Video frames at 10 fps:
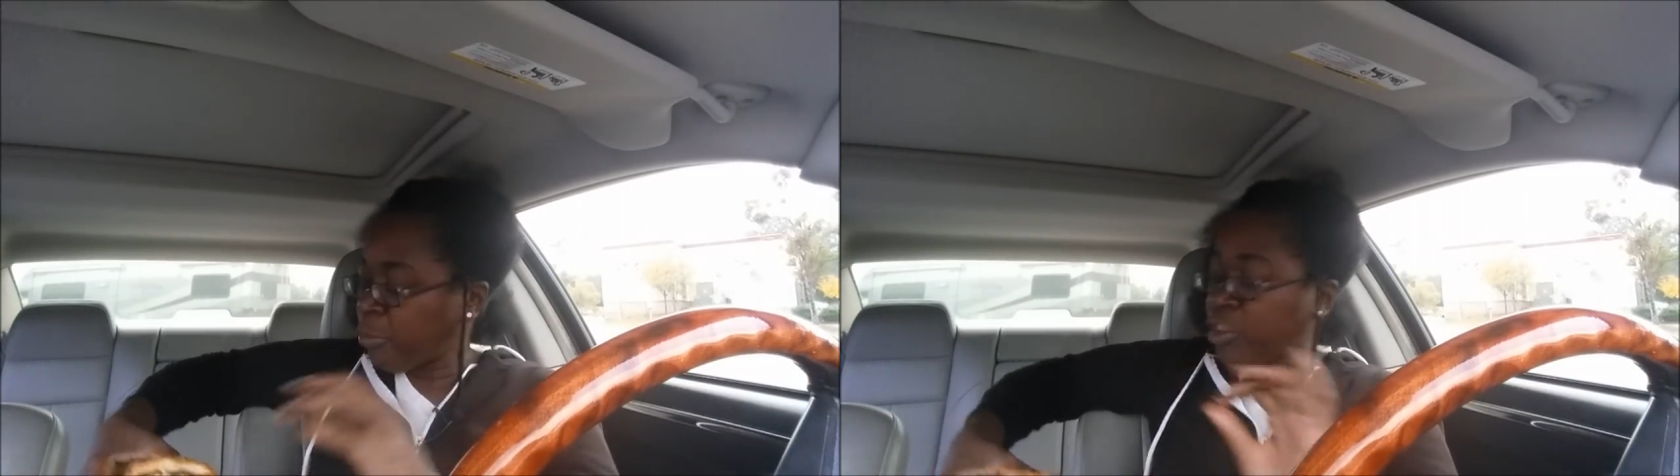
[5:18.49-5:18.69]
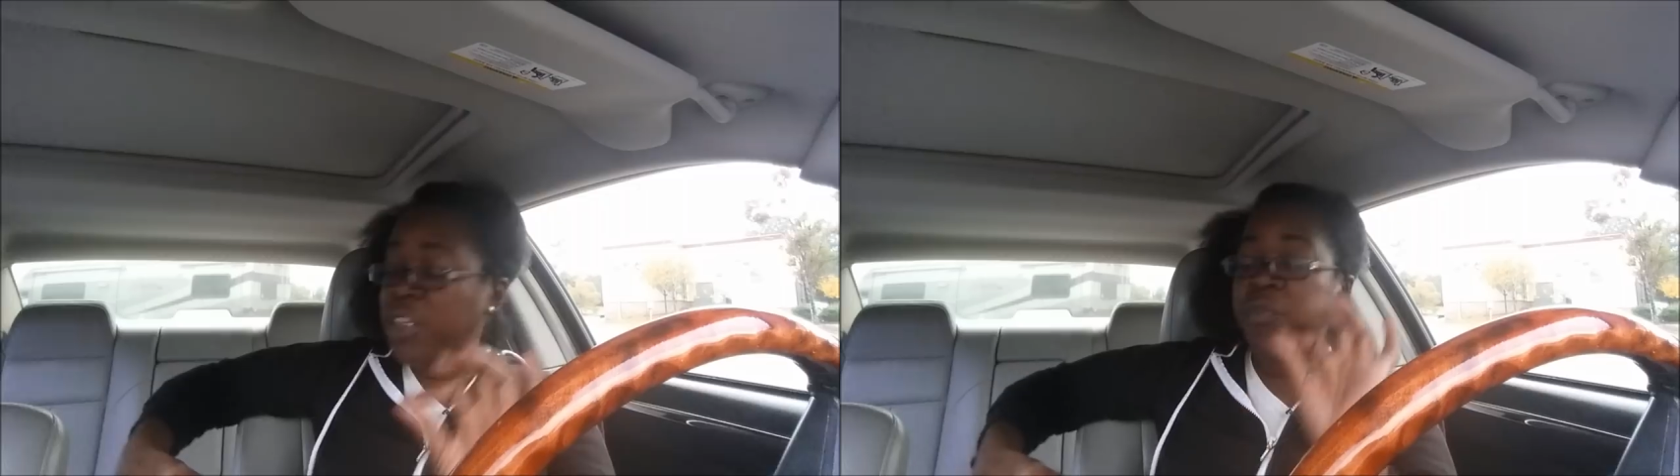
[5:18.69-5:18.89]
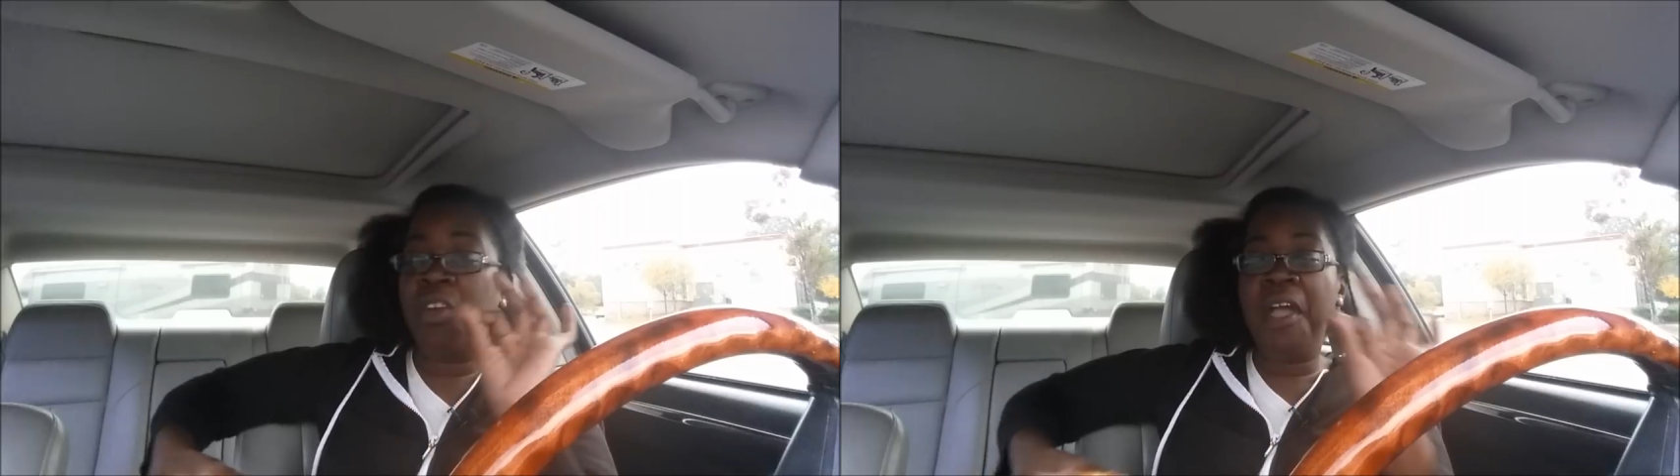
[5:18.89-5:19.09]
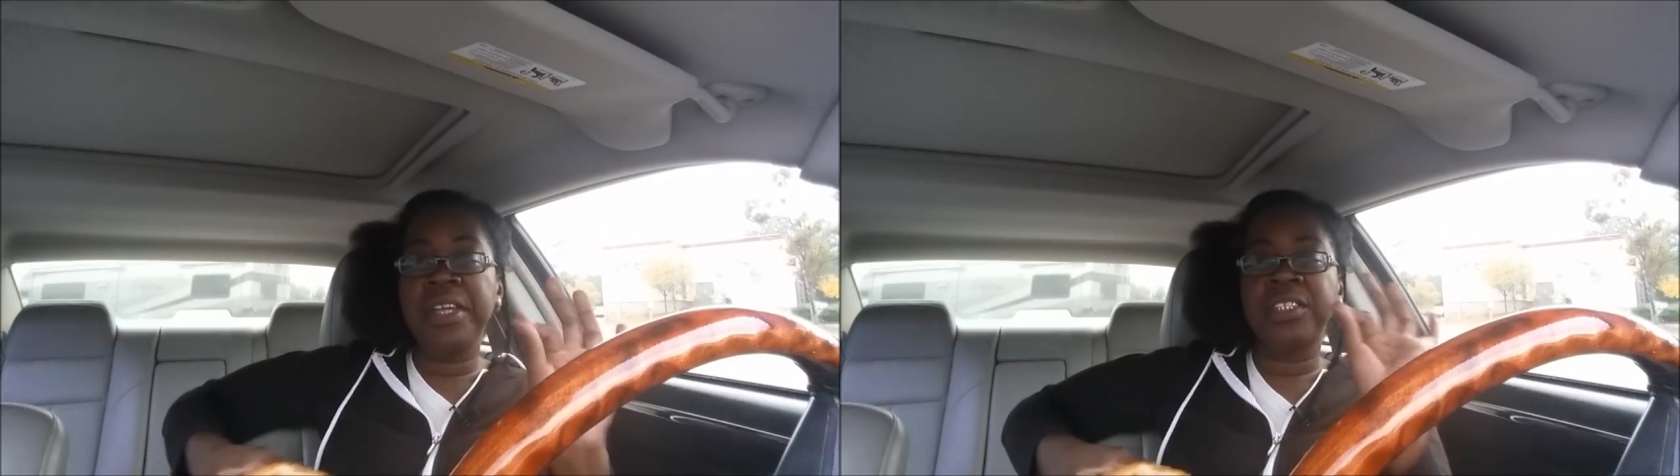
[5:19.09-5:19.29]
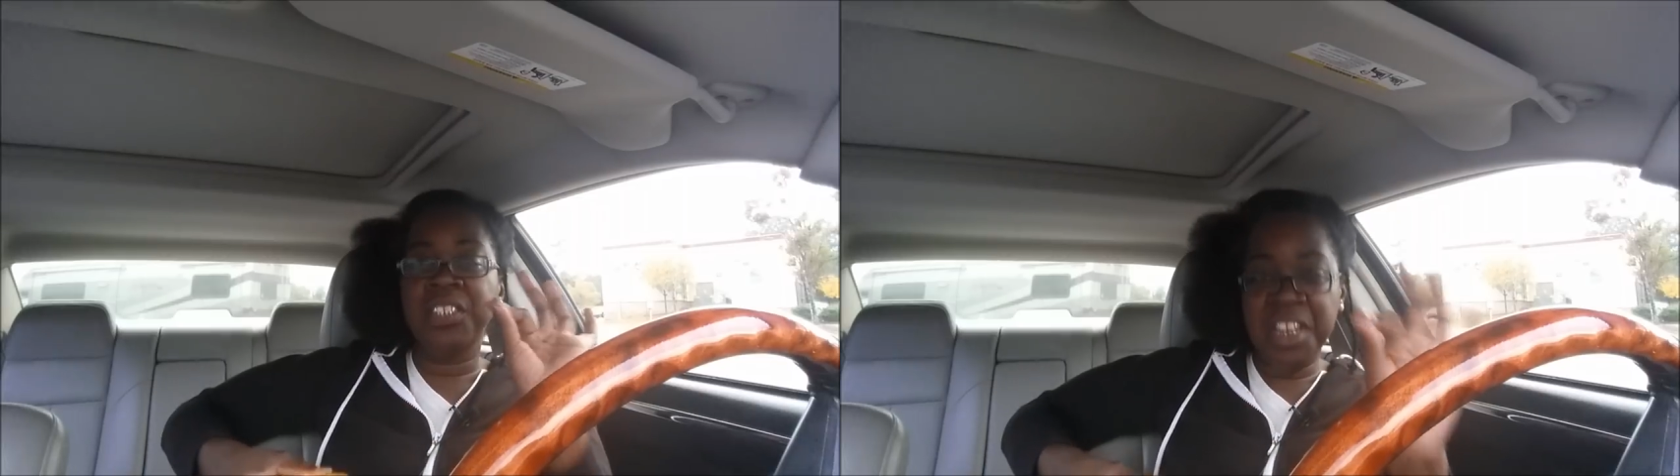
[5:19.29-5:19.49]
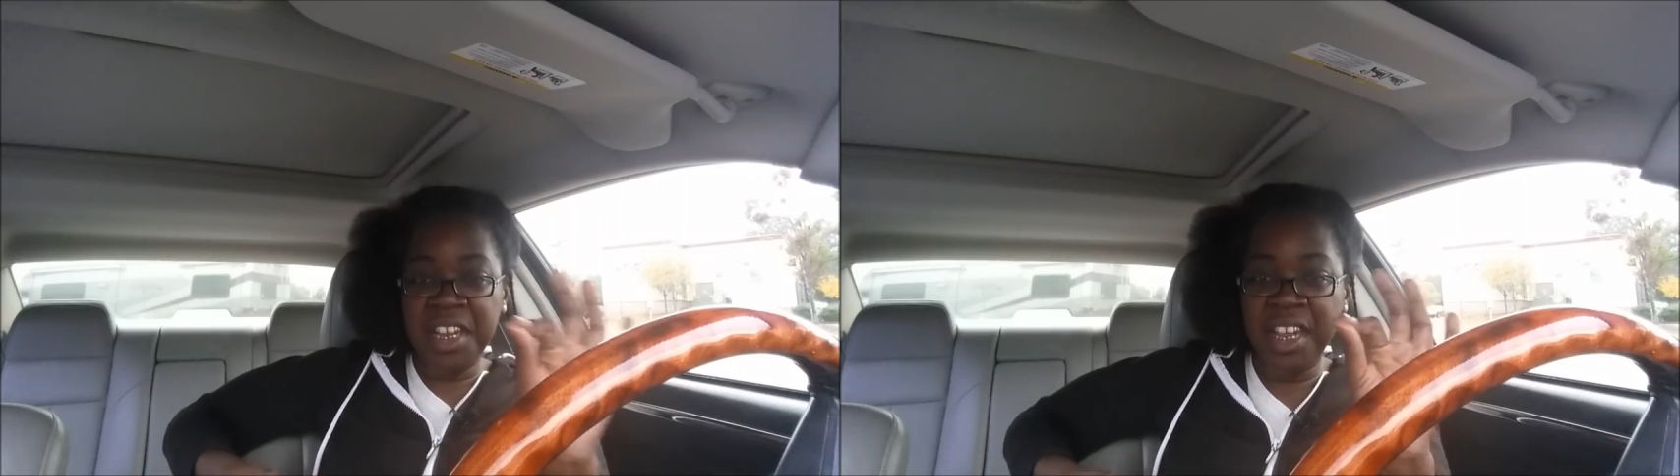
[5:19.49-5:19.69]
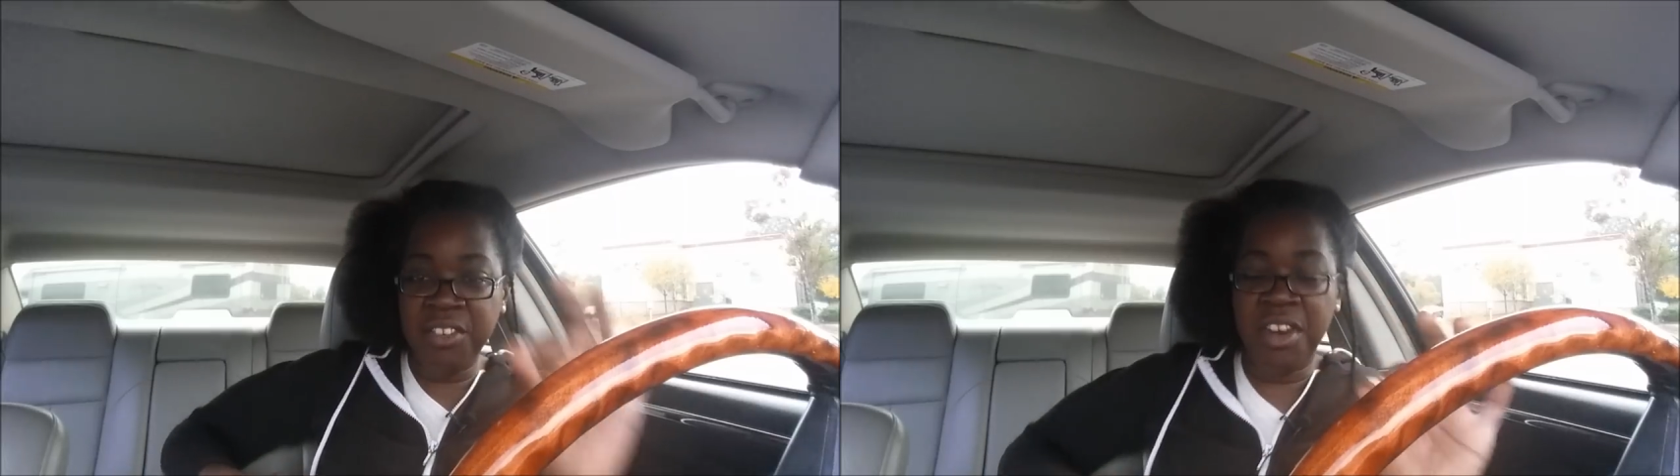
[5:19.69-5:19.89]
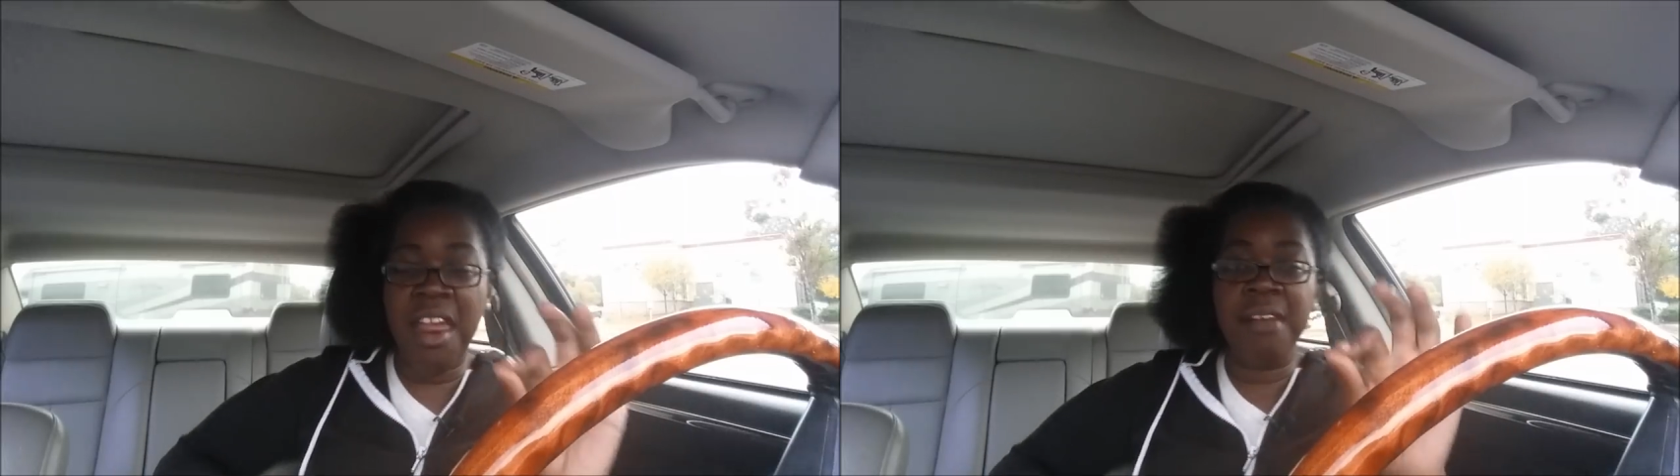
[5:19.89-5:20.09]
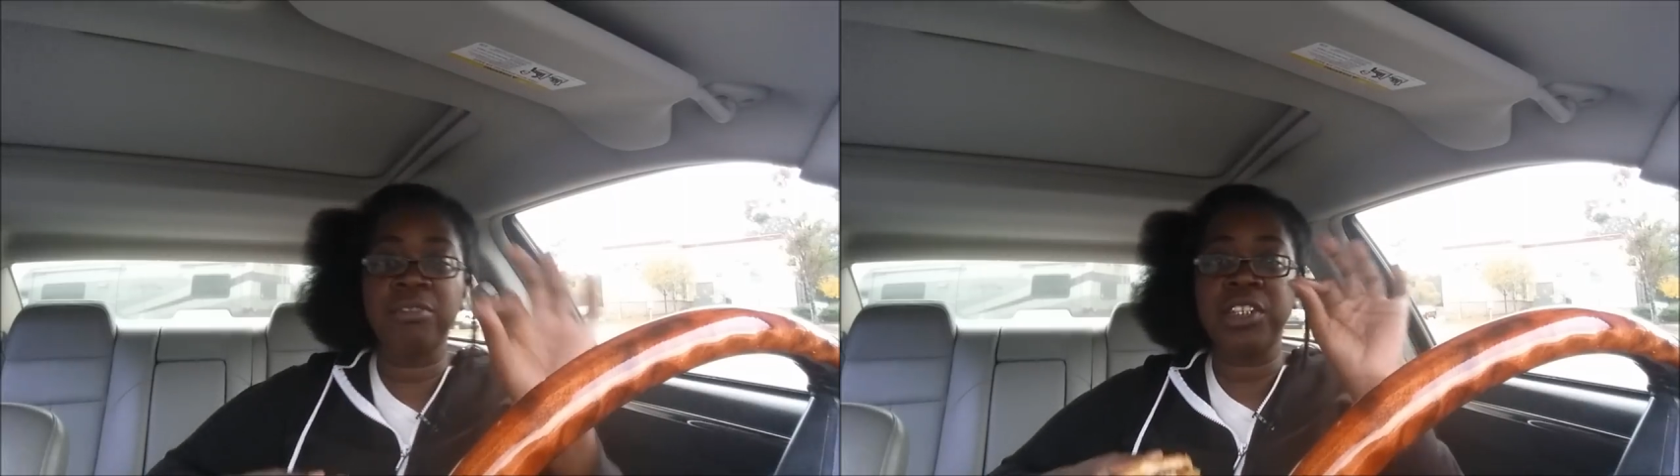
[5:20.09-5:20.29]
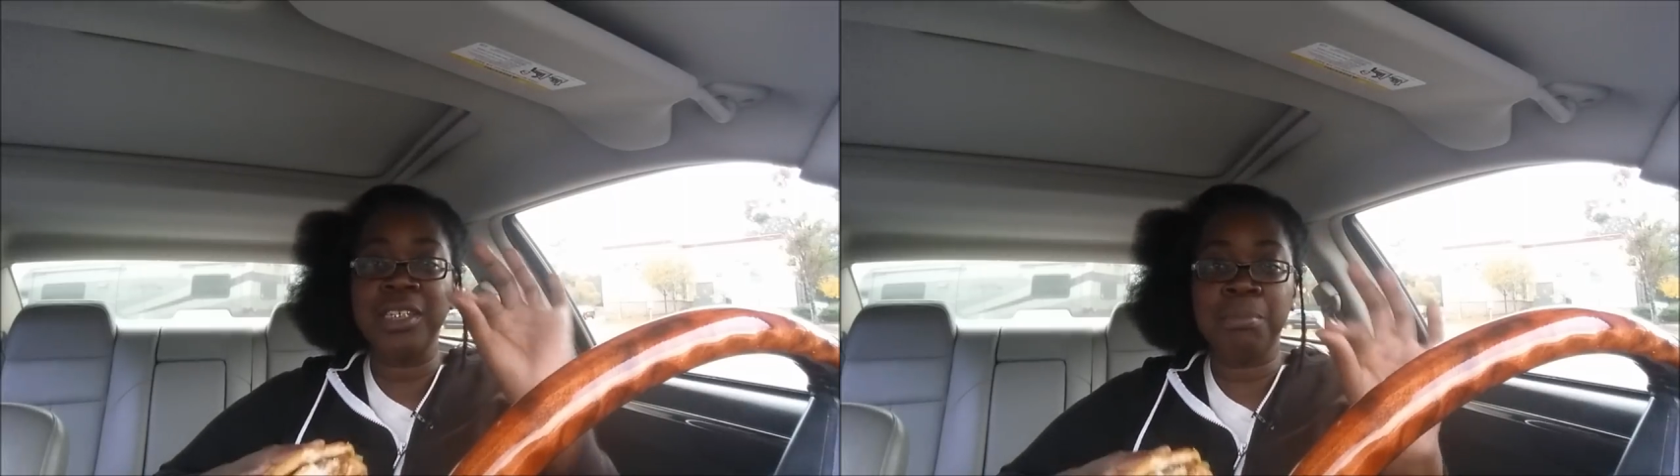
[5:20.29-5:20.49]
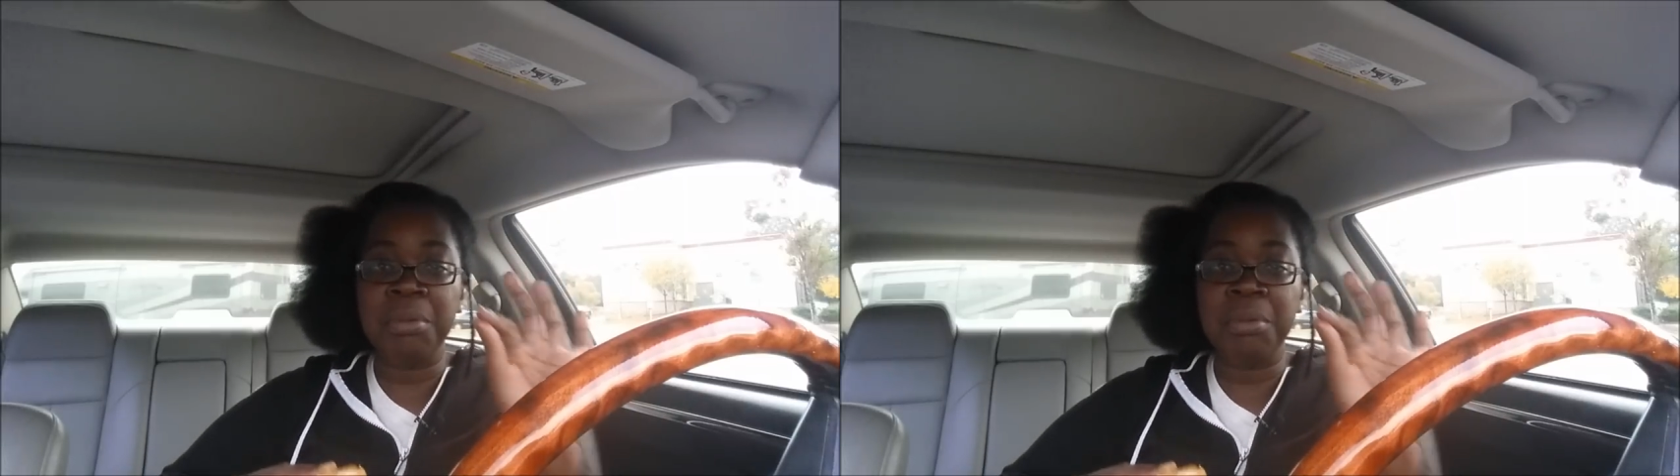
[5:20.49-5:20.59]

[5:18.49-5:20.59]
Chick-fil-A is hands down the